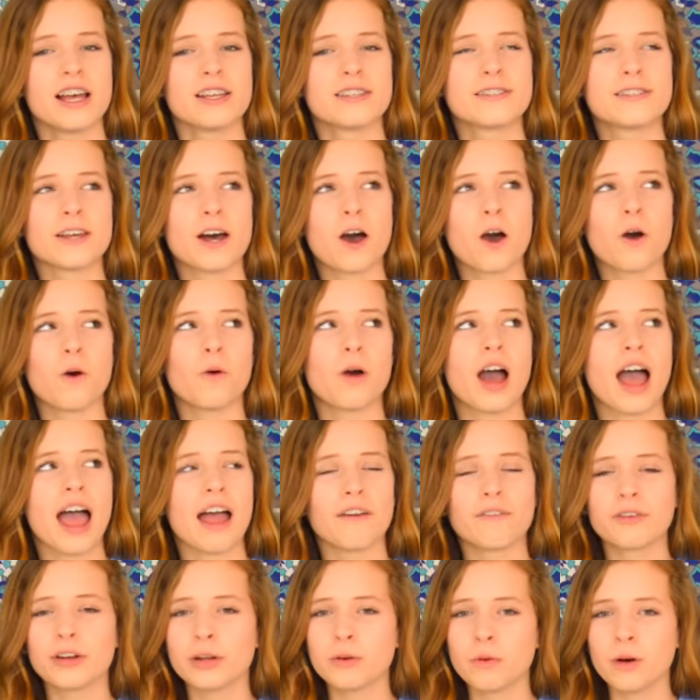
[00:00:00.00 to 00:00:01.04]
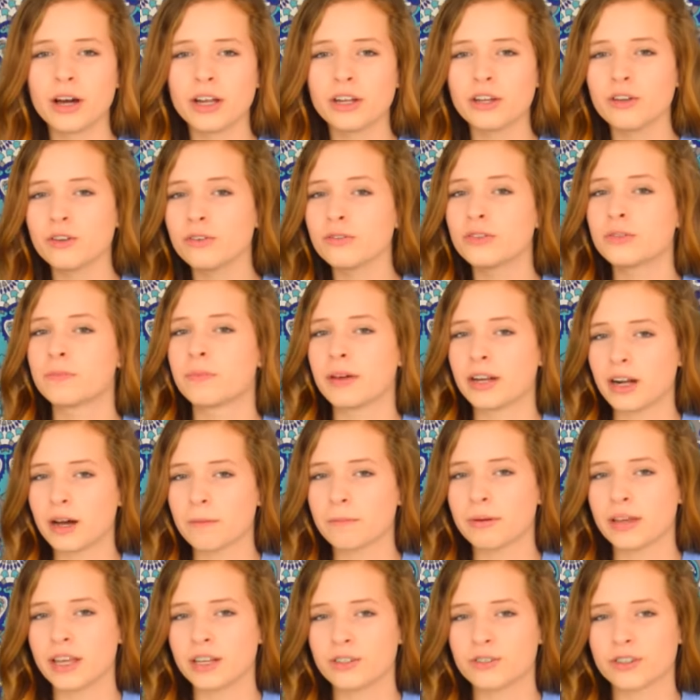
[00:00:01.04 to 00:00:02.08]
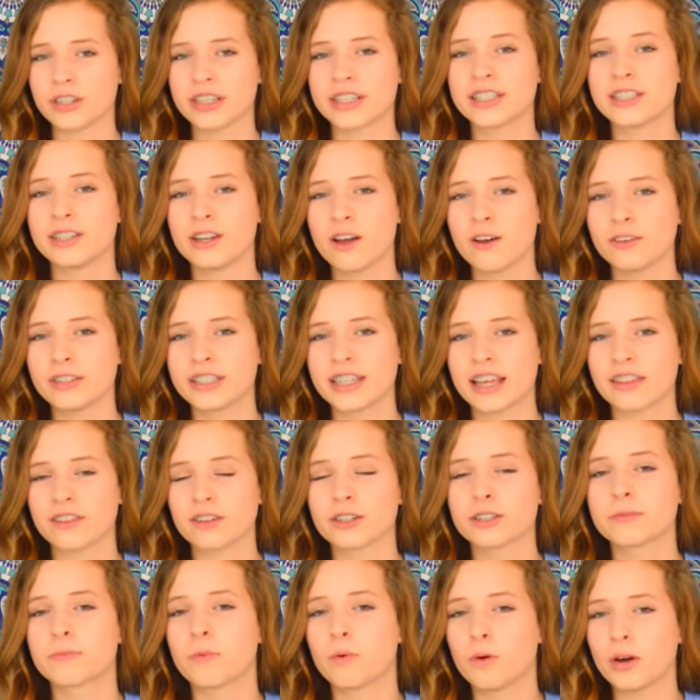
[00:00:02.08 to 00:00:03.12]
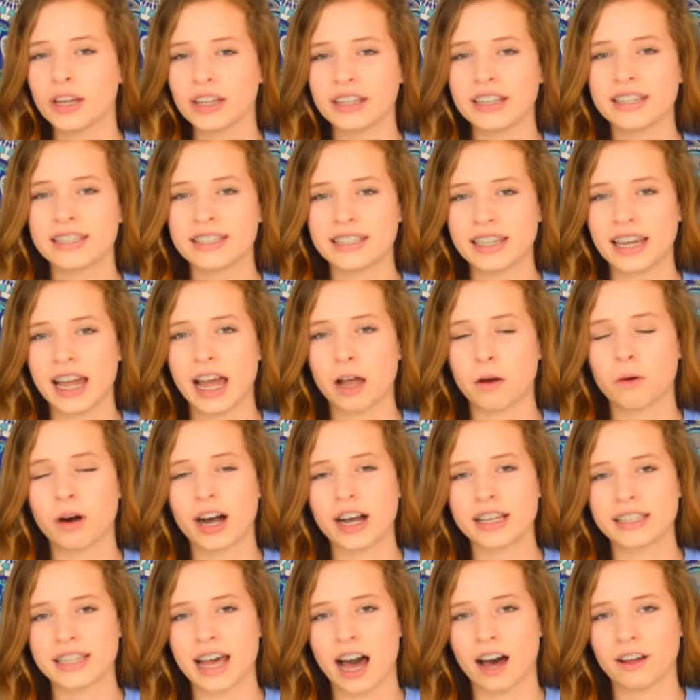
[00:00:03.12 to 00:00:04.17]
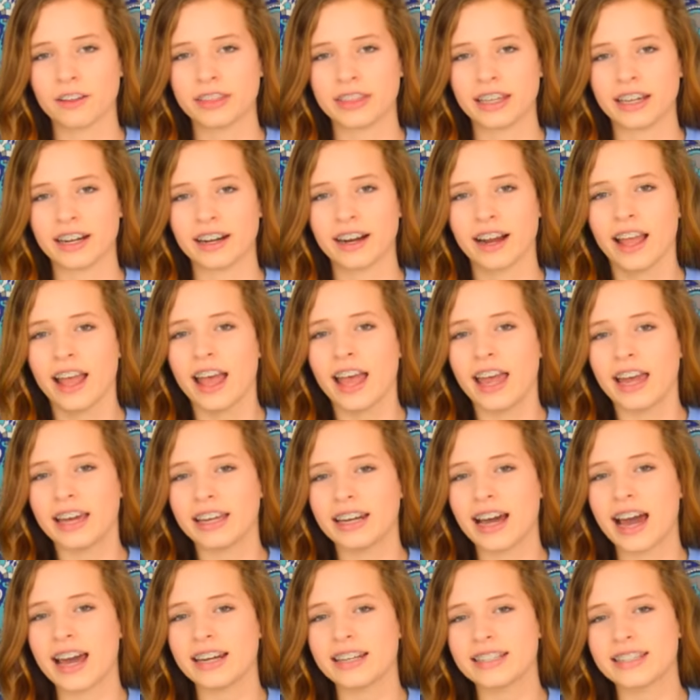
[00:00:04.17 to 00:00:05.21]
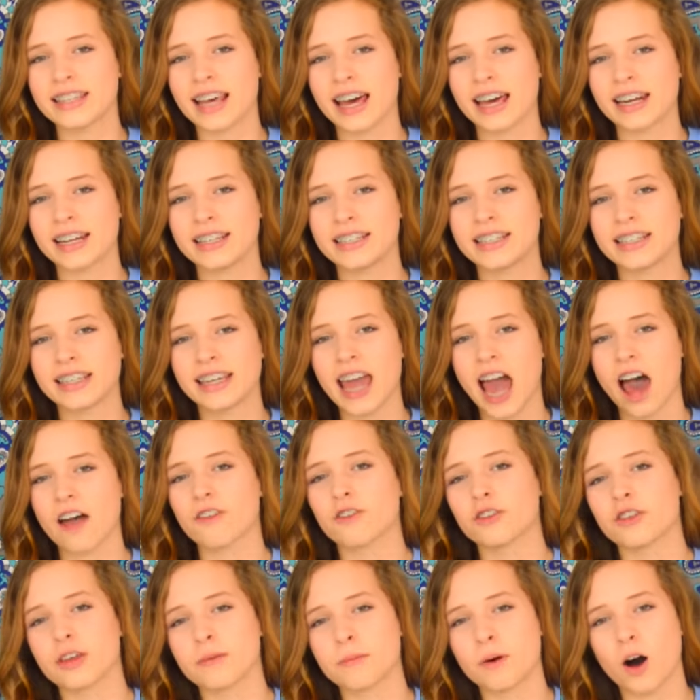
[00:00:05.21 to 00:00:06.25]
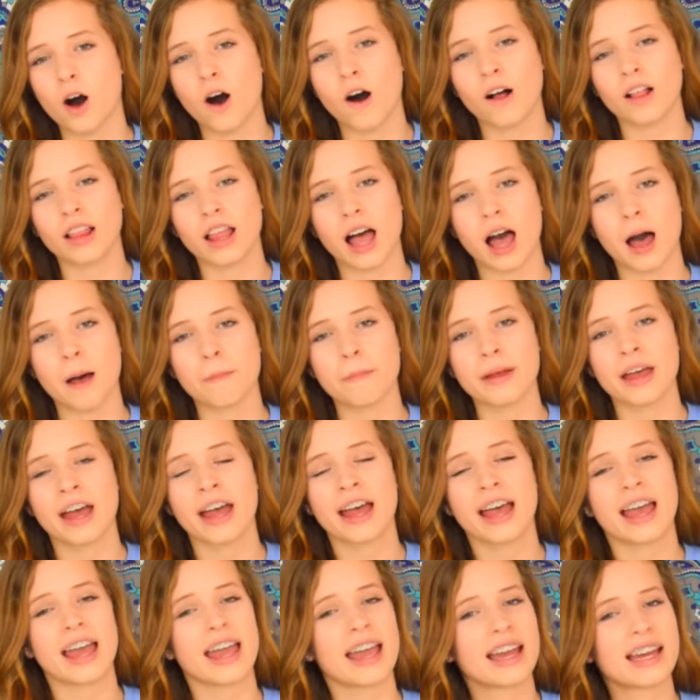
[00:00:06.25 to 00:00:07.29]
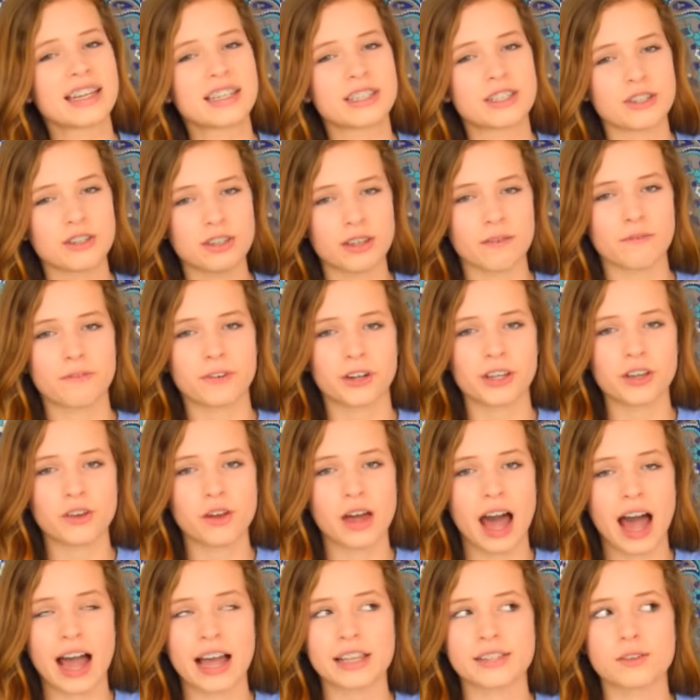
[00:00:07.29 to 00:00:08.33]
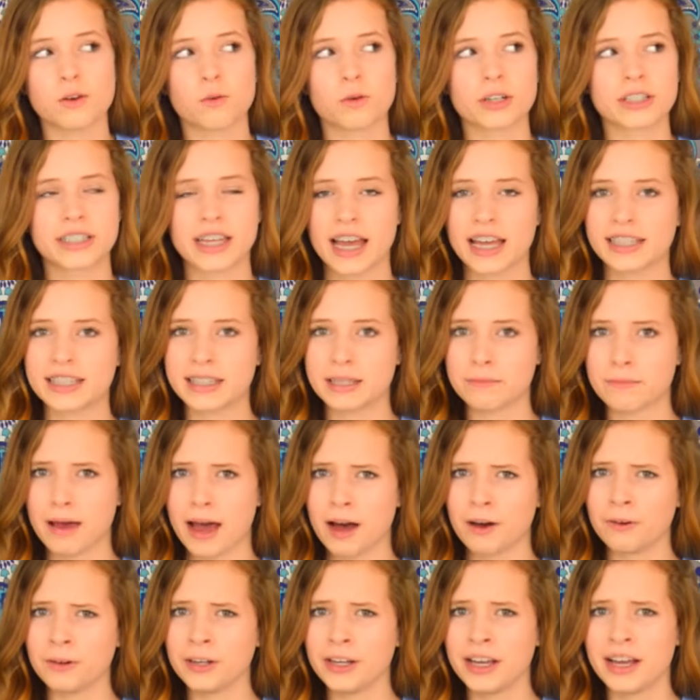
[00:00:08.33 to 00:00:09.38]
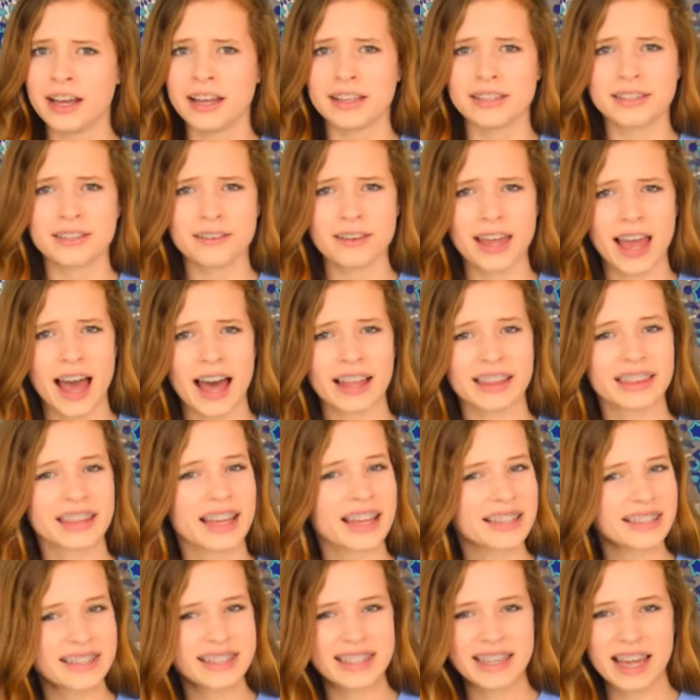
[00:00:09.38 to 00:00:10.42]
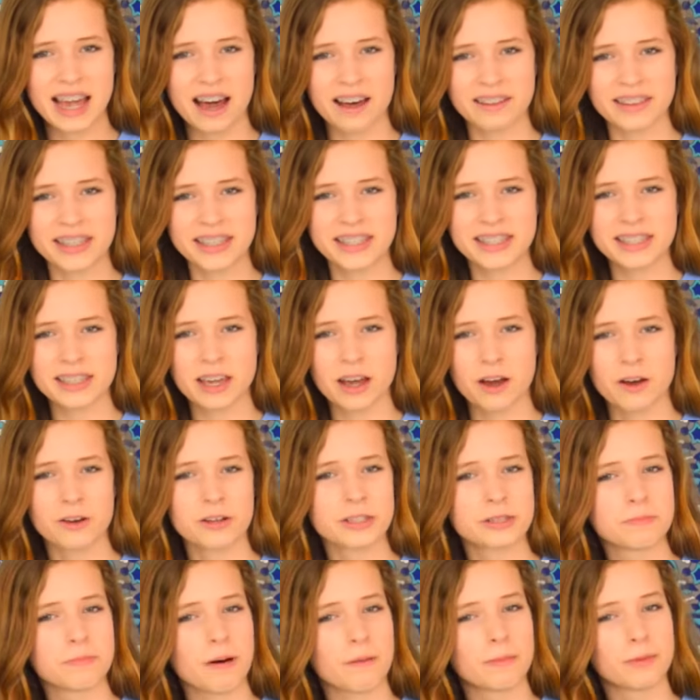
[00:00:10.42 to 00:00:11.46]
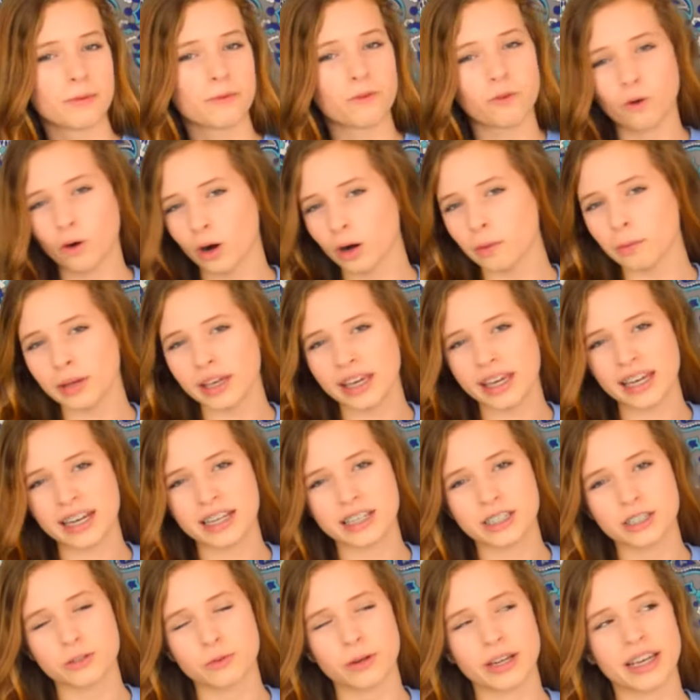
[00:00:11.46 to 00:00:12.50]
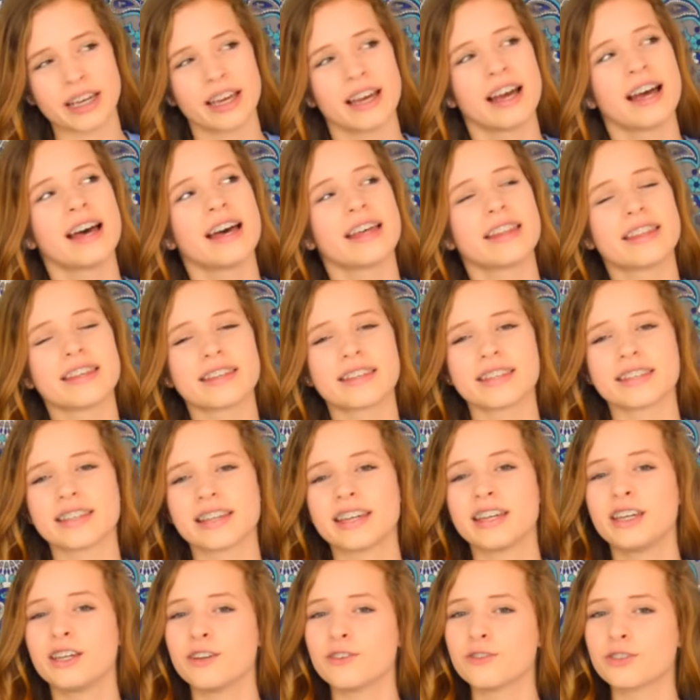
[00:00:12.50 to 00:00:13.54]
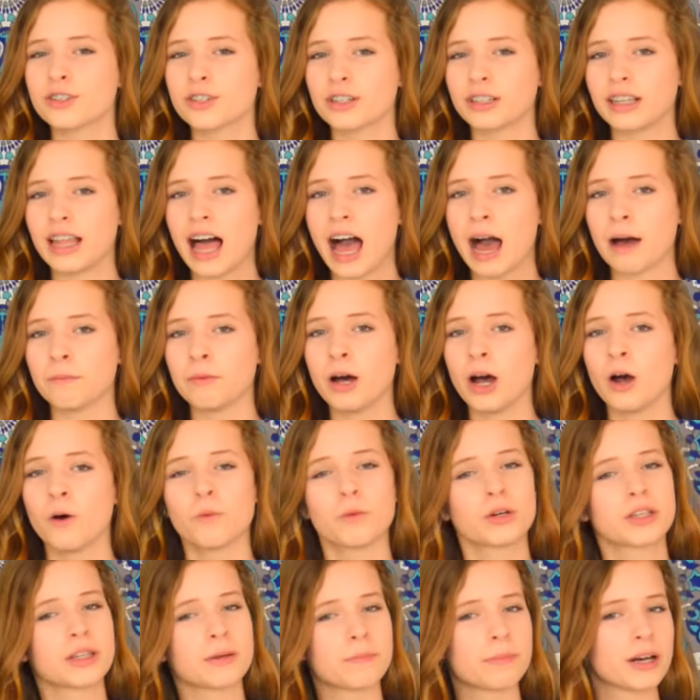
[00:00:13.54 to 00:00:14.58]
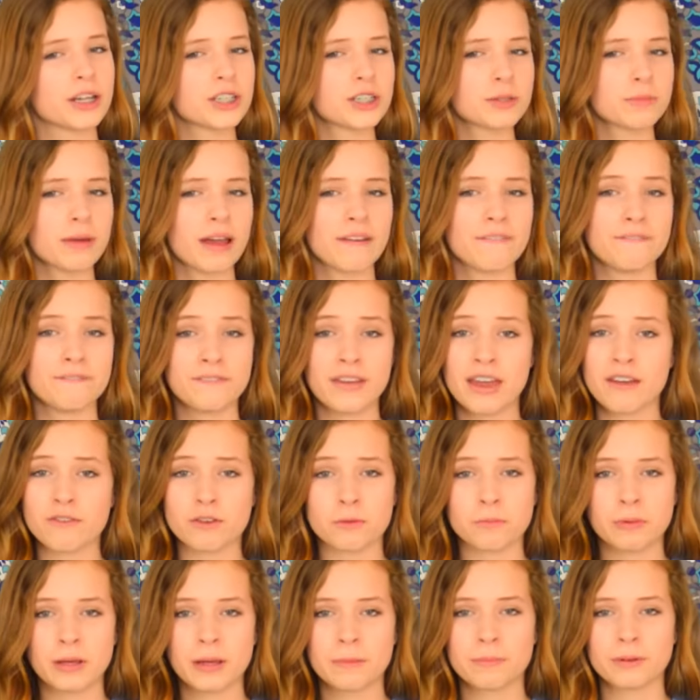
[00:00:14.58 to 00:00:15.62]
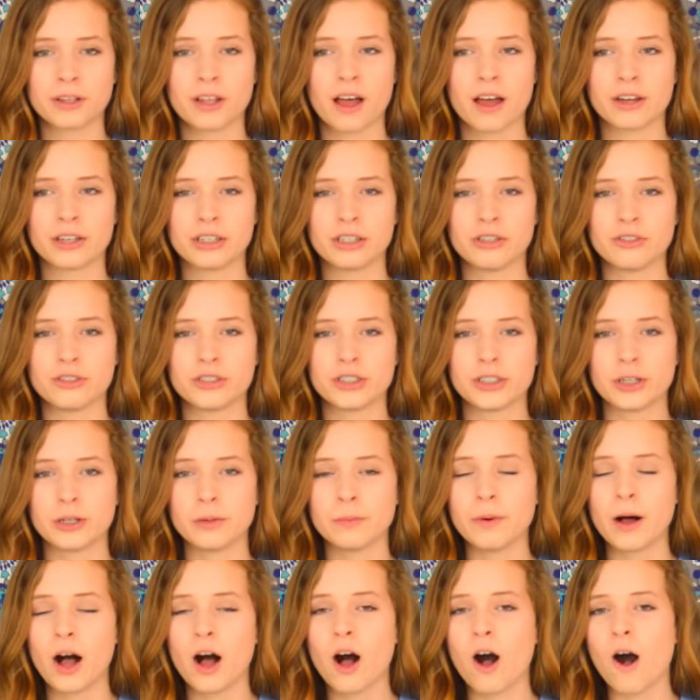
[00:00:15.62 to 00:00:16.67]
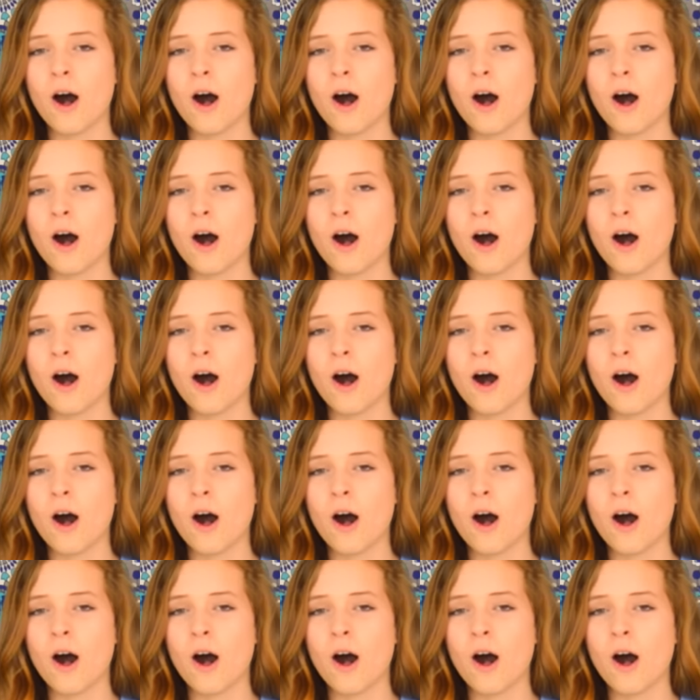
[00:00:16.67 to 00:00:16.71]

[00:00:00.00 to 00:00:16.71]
So everyone who's been on Pinterest knows that there's pointless D I Ys out there, and I decided to gather them all up and do them for you guys or test them out. So yeah, let's see how this goes. But before we get into it, this is a huge collab with a bunch of my favorite people on YouTube.